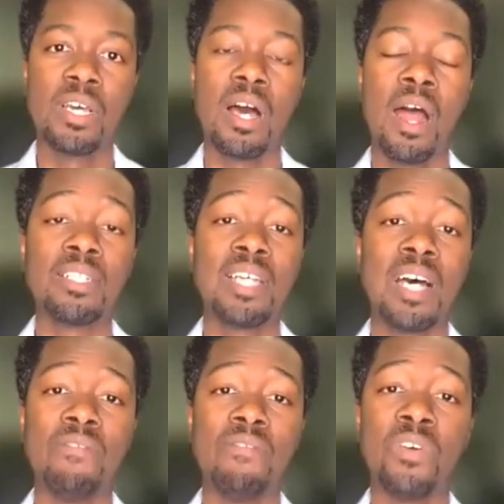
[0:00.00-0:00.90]
Our
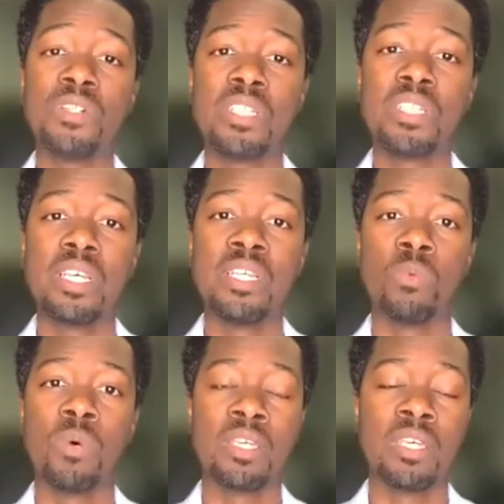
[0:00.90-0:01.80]
diversity is
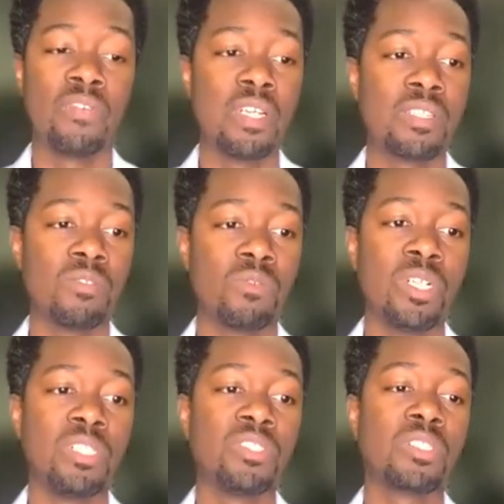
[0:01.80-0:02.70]
what gives us a
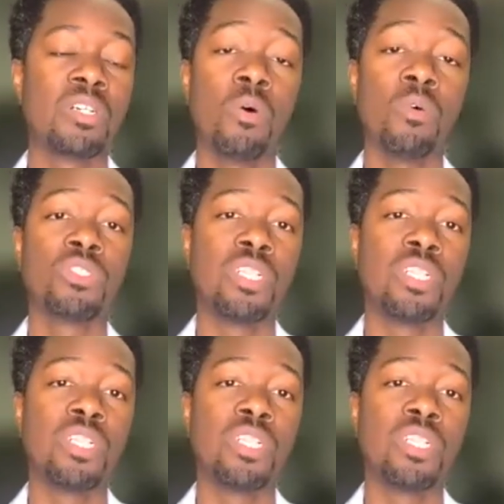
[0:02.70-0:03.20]
rich culture.